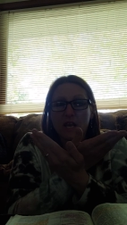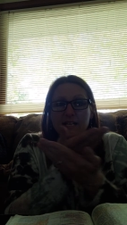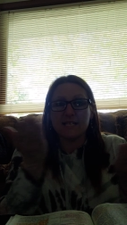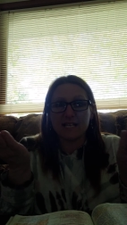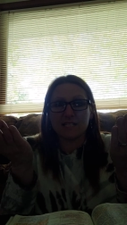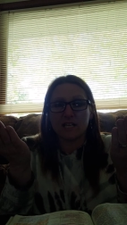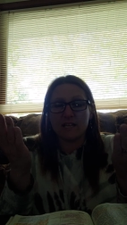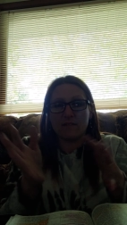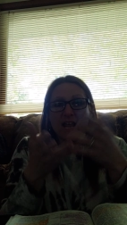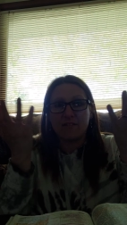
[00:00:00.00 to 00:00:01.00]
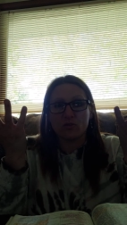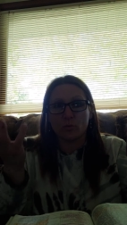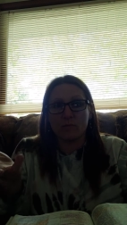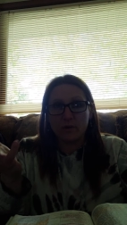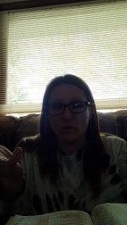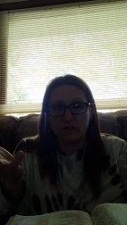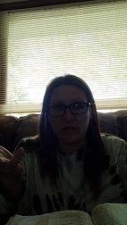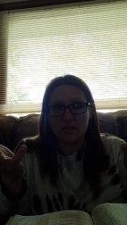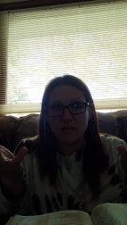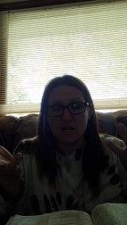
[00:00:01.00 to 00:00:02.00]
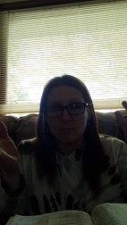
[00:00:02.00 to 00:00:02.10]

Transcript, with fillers: laid desolate and they have to rebuild it